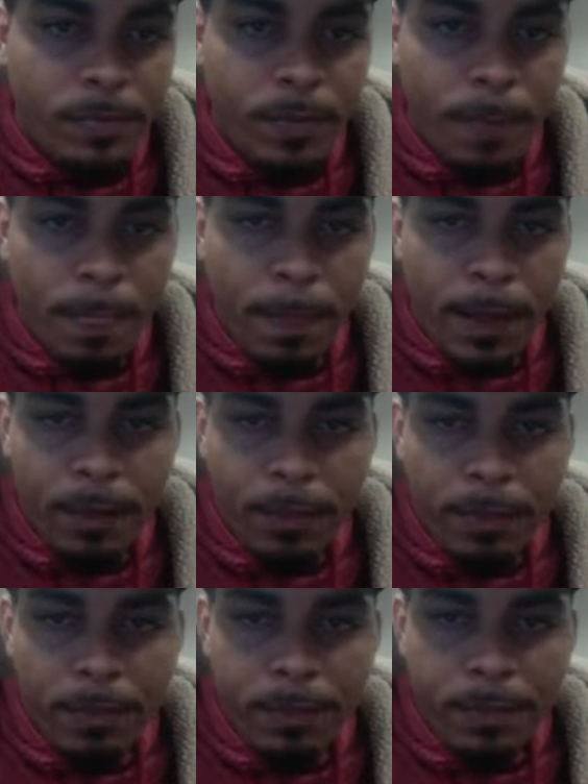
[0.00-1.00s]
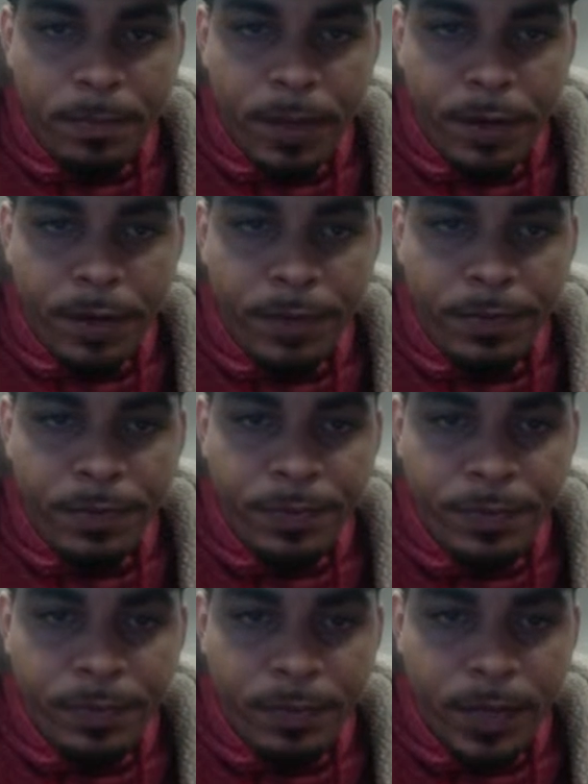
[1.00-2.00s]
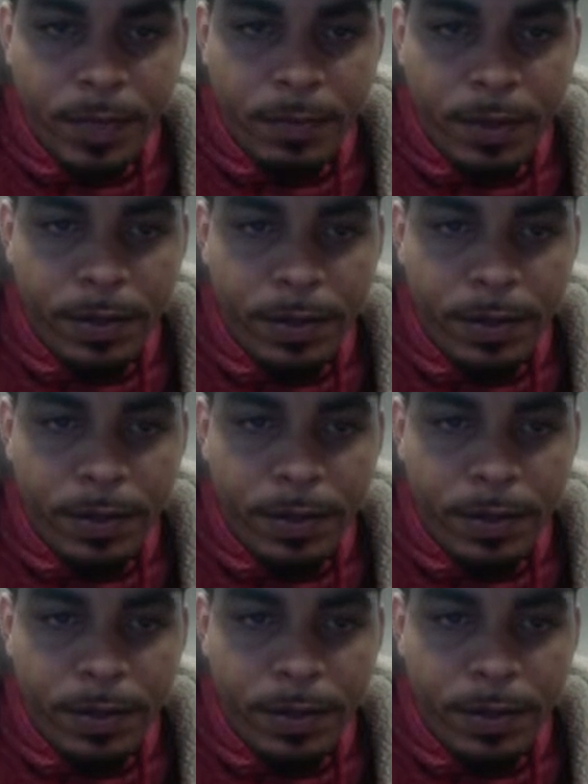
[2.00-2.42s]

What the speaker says: Make them bigger. Make it bigger.